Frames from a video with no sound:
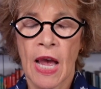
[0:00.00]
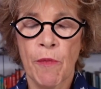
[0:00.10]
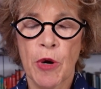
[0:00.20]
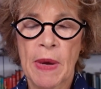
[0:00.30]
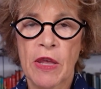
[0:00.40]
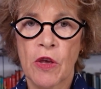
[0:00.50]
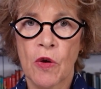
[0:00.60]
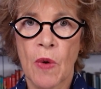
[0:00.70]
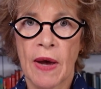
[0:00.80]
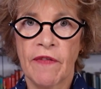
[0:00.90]
And what about
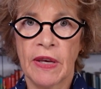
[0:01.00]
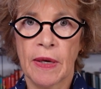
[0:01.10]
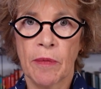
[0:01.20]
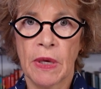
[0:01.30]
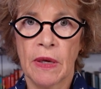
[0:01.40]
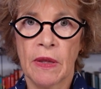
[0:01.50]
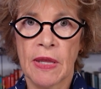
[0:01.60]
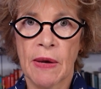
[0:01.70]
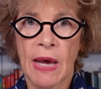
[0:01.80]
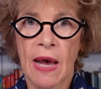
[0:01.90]
you, Ivy
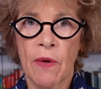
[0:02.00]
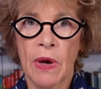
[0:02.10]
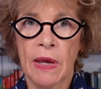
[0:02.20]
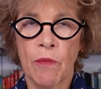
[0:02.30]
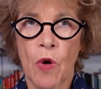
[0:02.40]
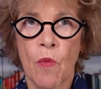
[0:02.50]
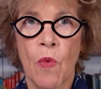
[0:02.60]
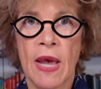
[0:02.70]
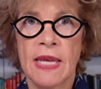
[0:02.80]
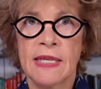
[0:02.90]
Camille? How, in what
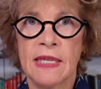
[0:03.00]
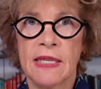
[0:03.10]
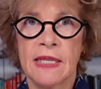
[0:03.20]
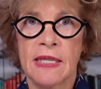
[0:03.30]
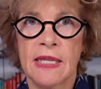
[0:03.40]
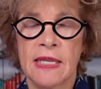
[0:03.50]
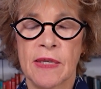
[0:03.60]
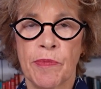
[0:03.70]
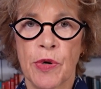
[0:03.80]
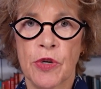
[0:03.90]
ways is
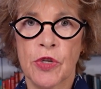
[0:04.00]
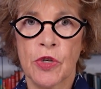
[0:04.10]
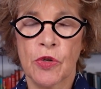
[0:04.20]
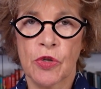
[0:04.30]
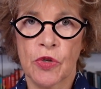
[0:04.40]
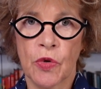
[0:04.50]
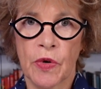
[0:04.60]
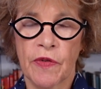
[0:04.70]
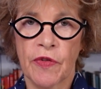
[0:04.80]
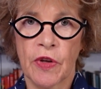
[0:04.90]
this a personal
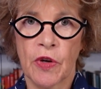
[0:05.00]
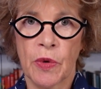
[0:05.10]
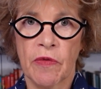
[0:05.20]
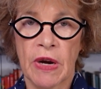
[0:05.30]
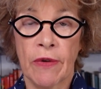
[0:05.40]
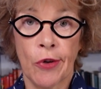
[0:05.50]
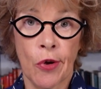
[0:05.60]
story for you around